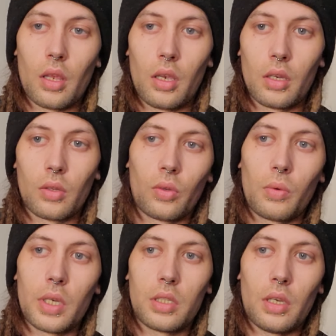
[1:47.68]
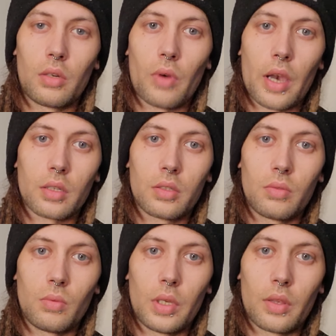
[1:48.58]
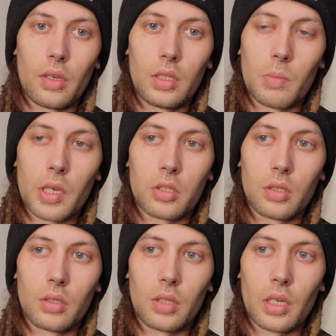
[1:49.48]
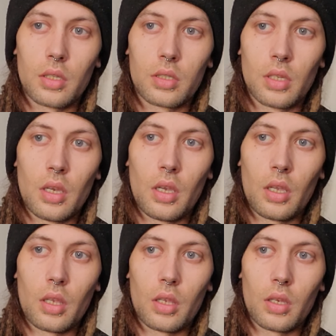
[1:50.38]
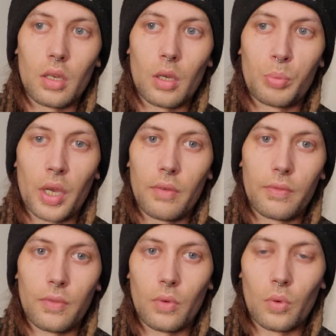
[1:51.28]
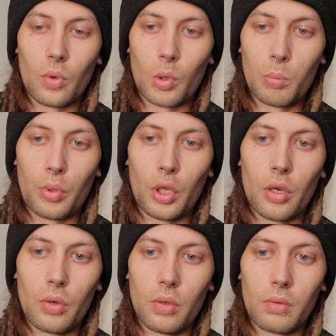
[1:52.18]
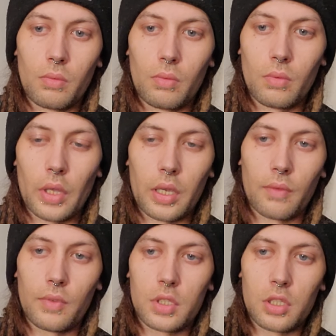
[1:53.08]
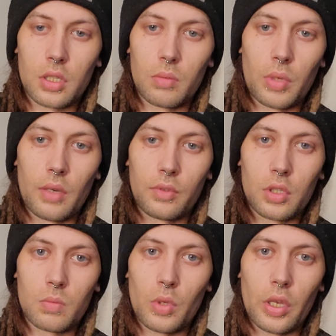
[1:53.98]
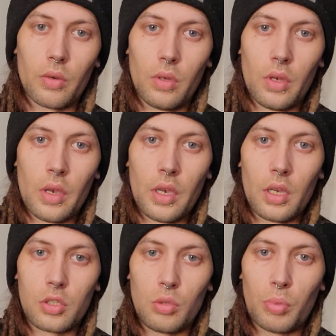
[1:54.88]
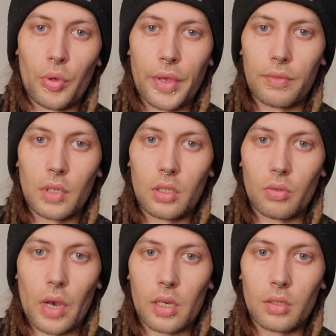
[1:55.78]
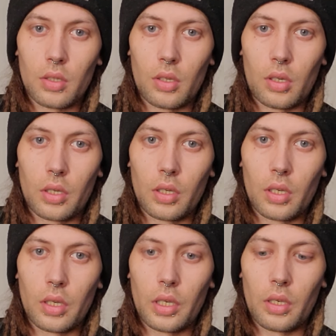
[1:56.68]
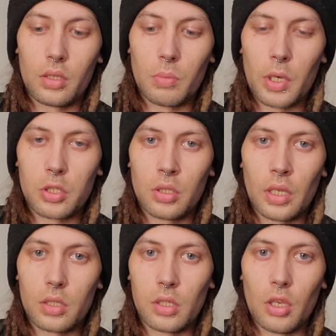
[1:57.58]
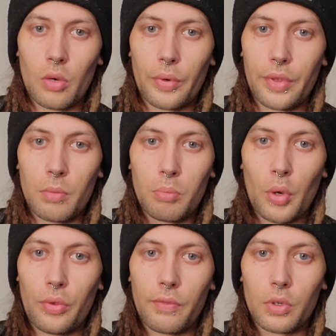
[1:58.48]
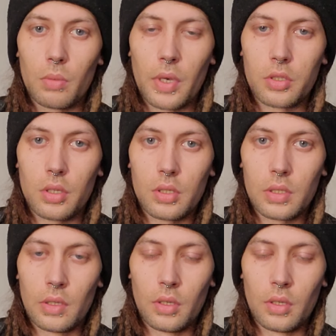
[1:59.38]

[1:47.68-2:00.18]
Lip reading: And the only way to interact with a dimension that is above or below, like if it's just above or just below, is you both have to interact on a dimension that is lower than both of your dimensions.